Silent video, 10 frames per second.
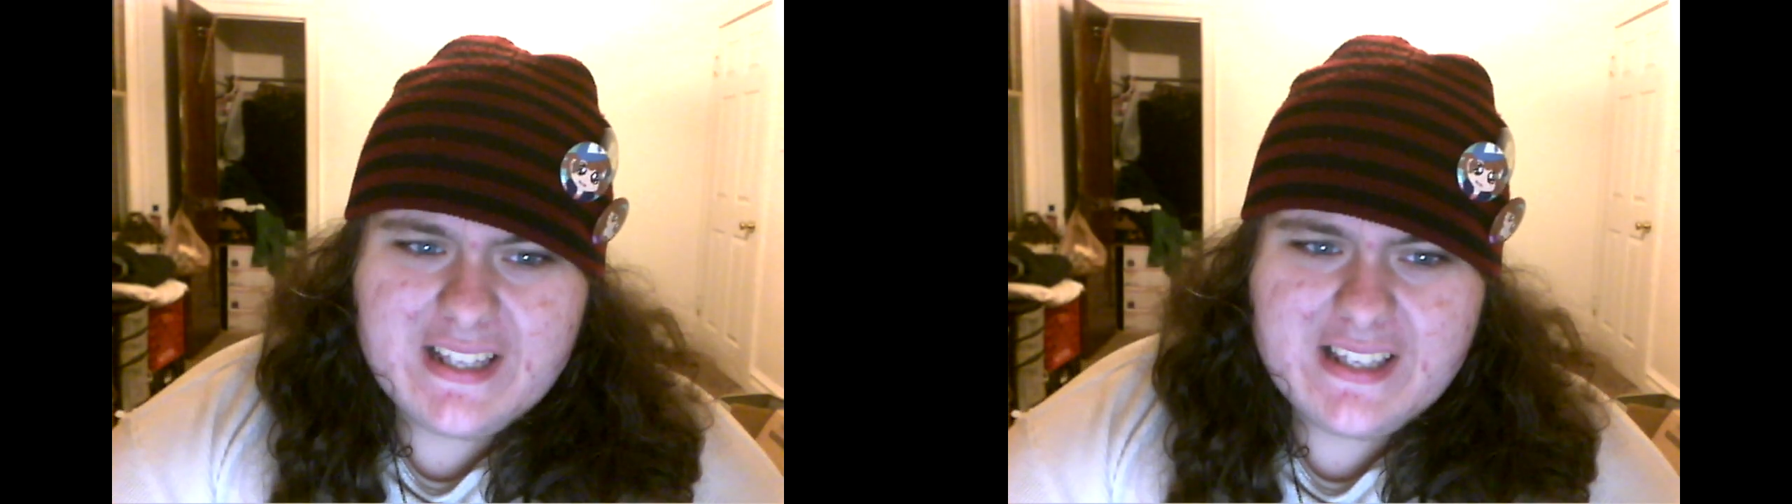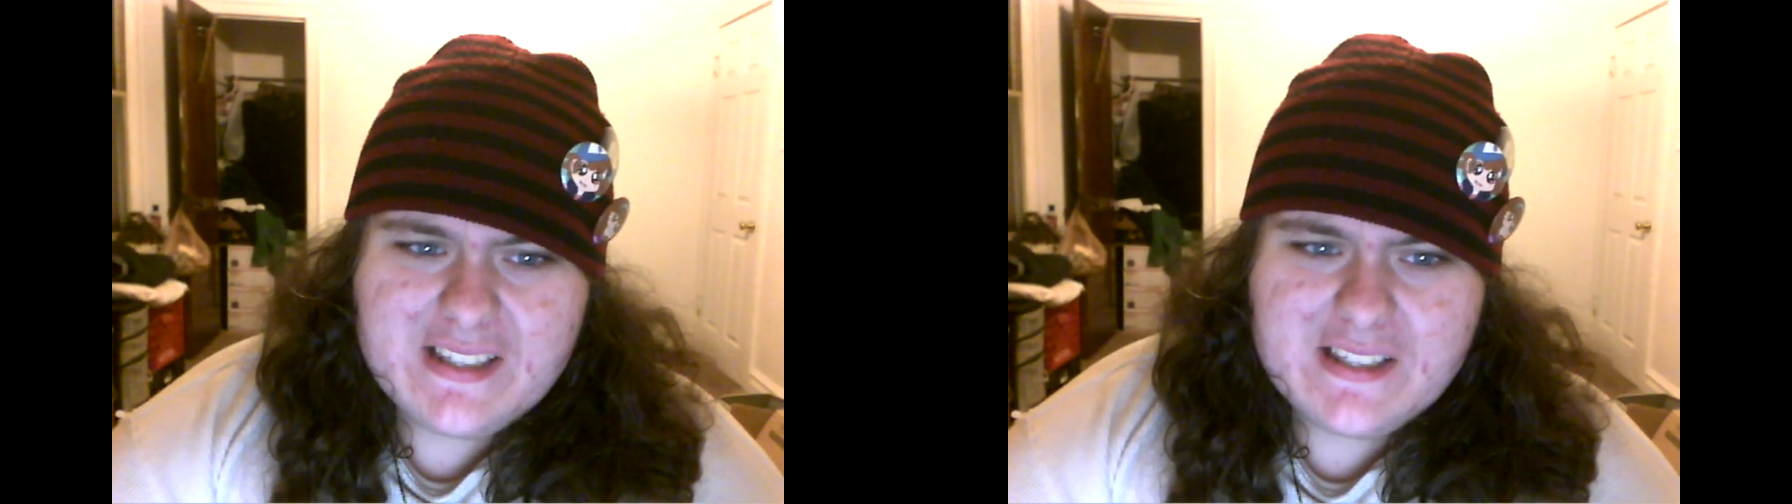
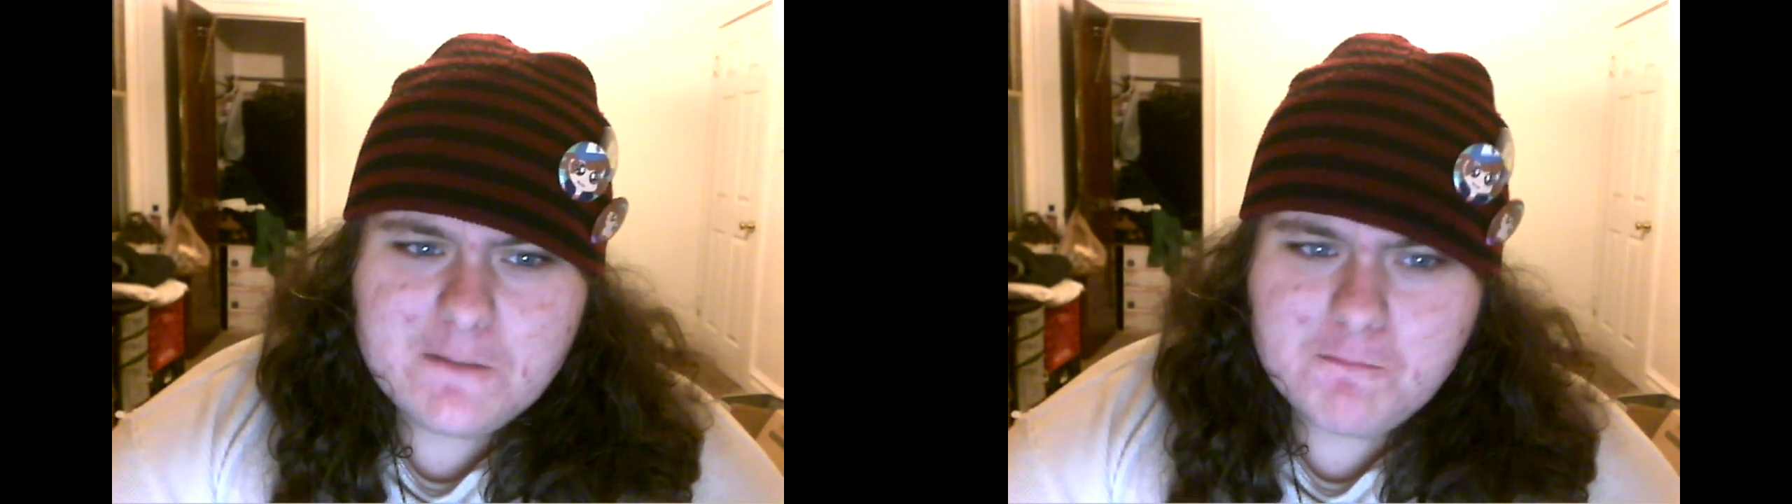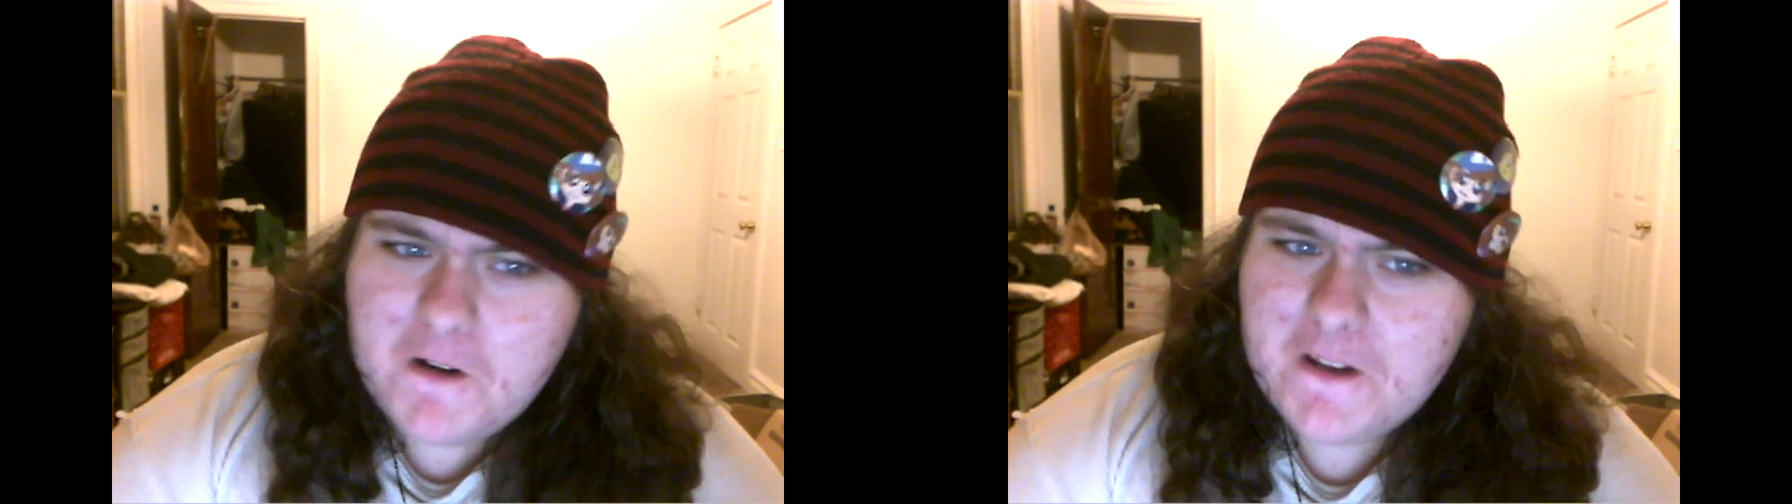and this
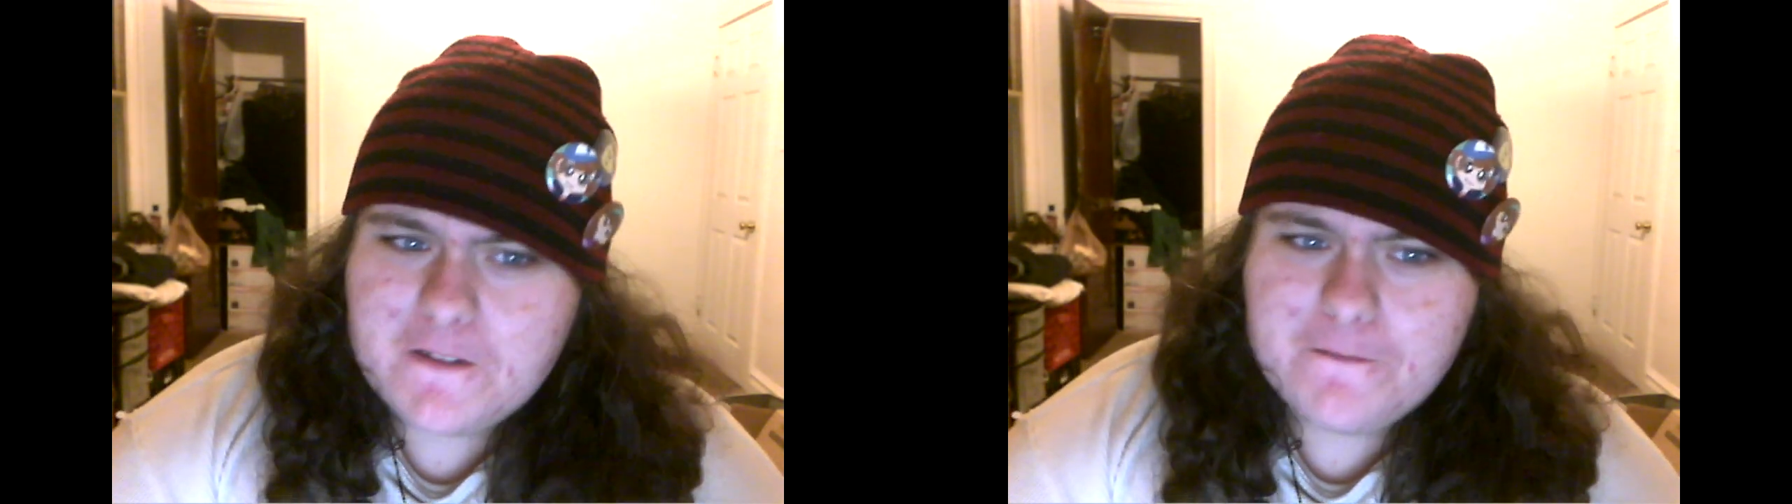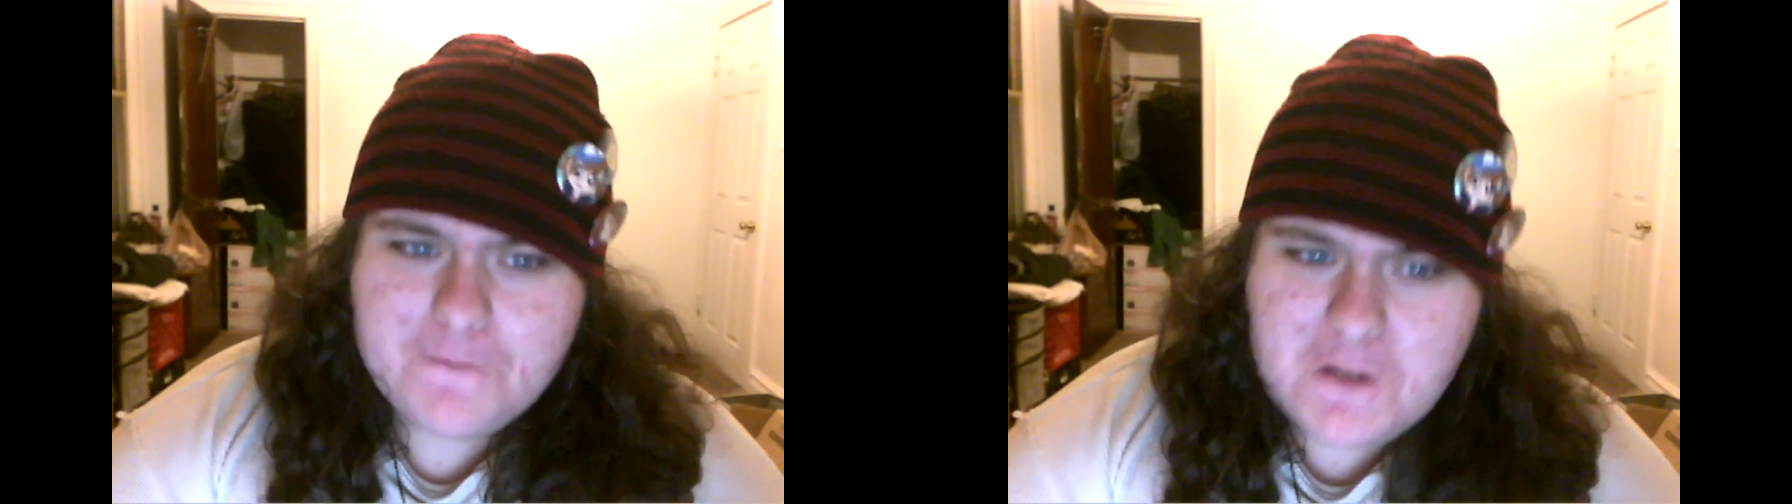is one of
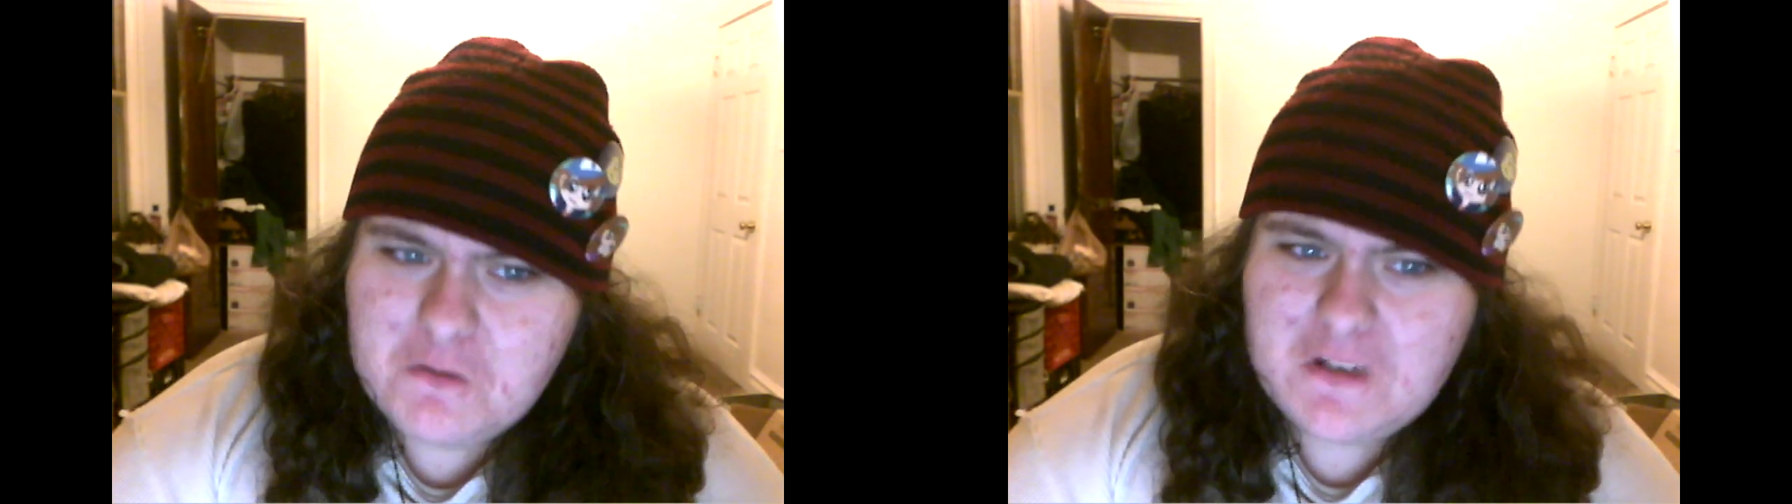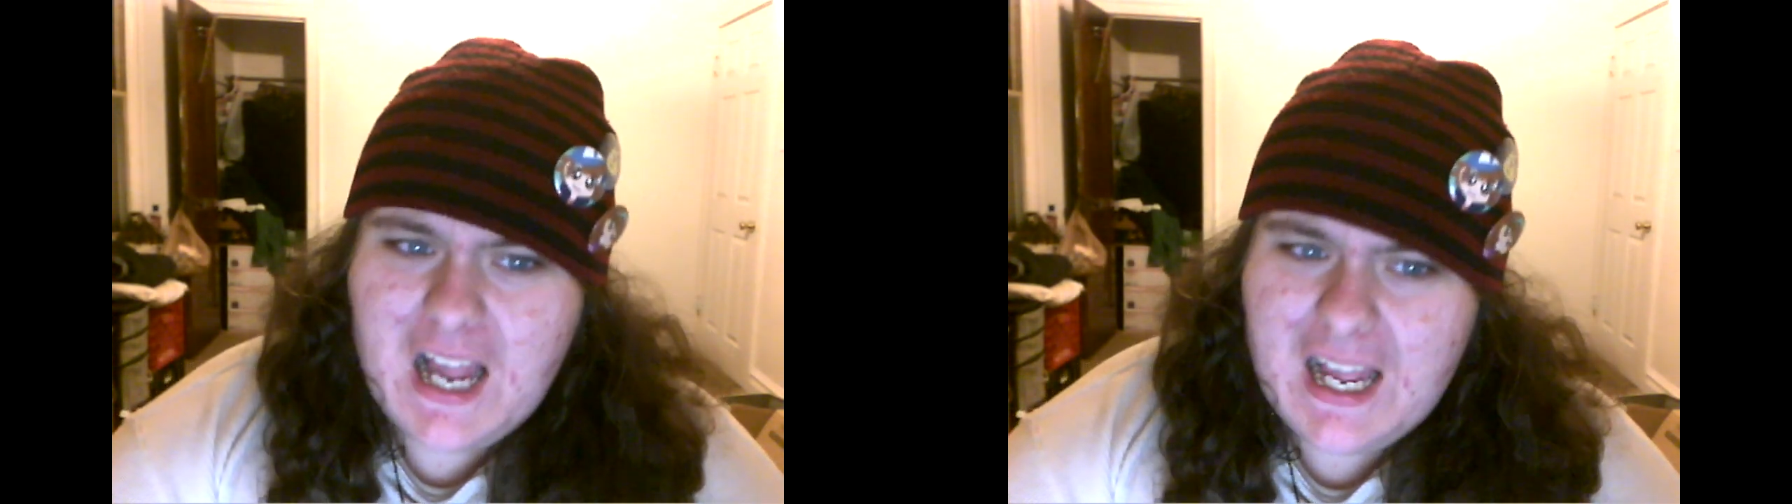the
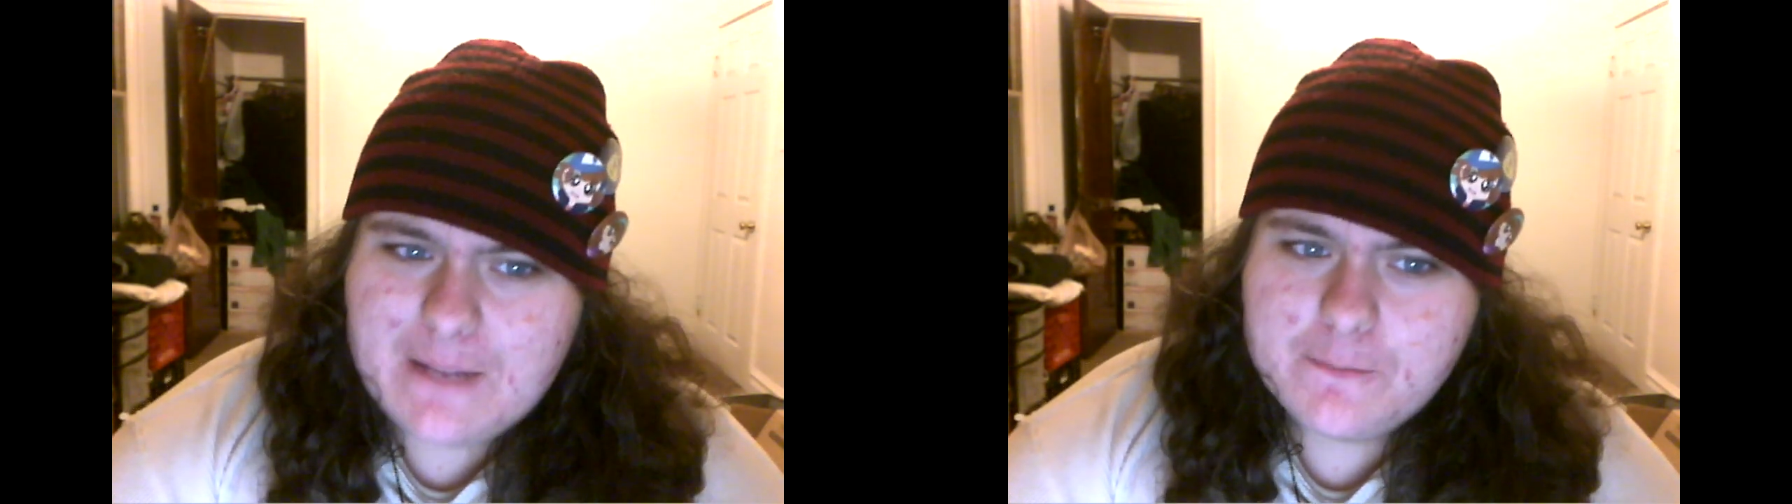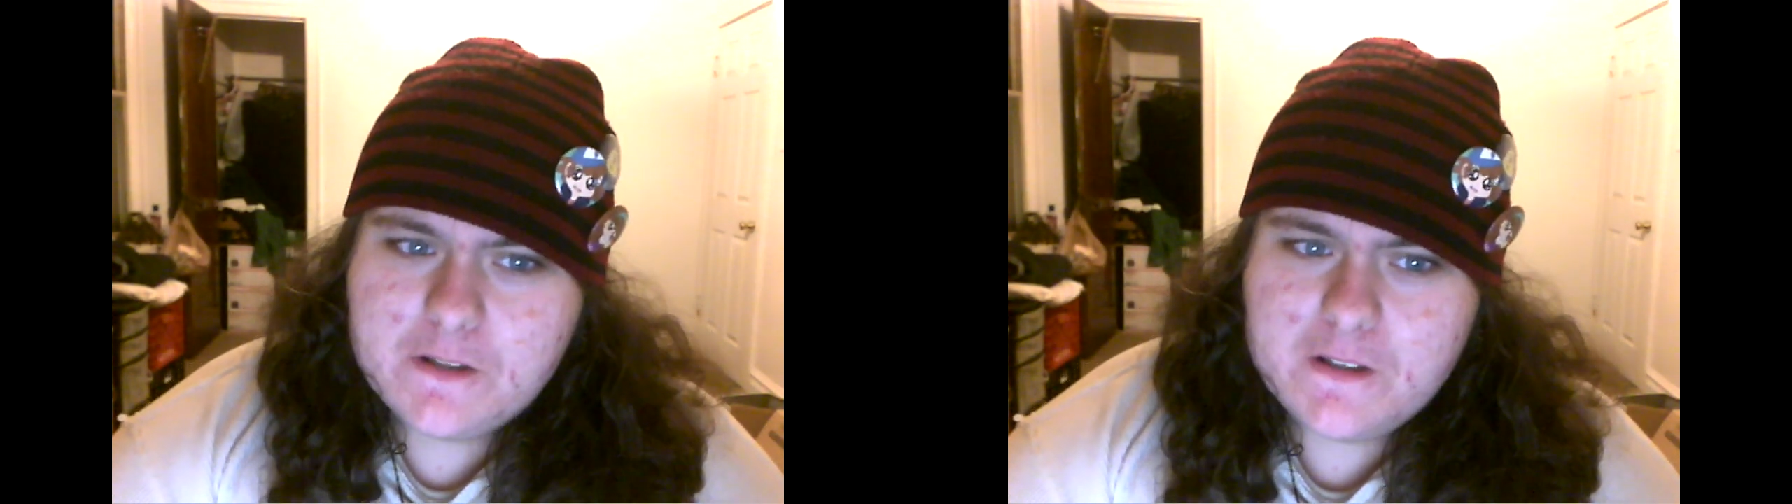few
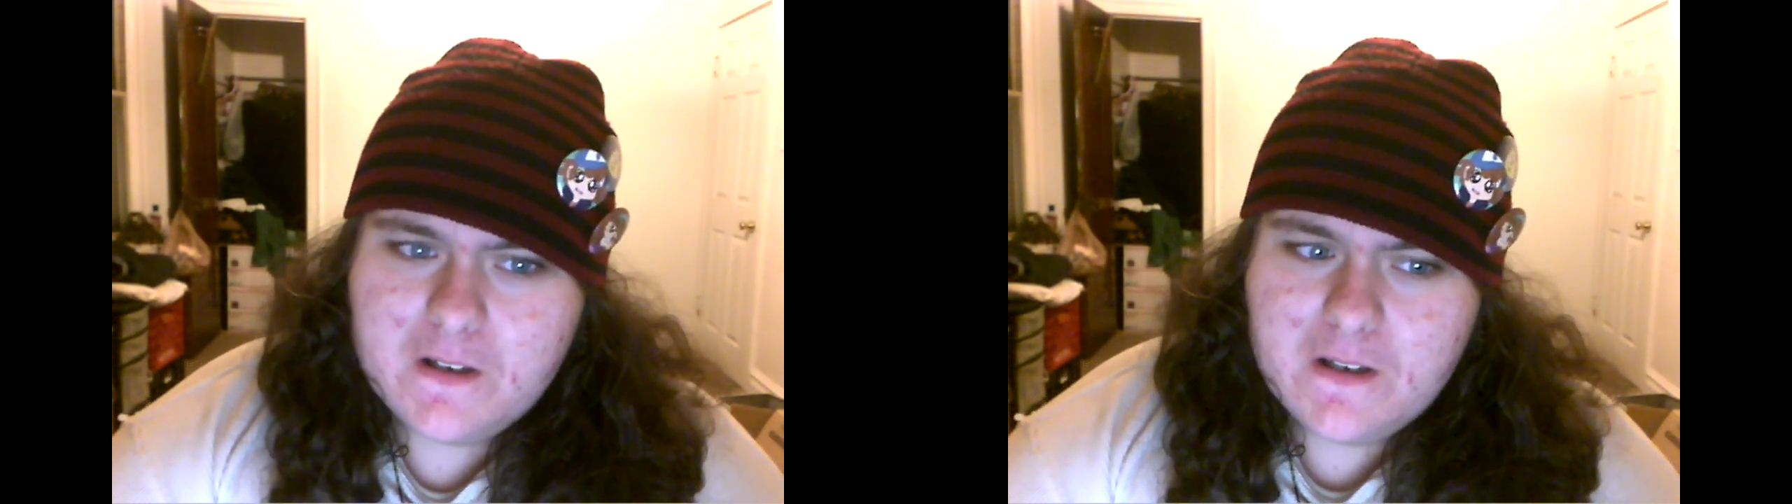times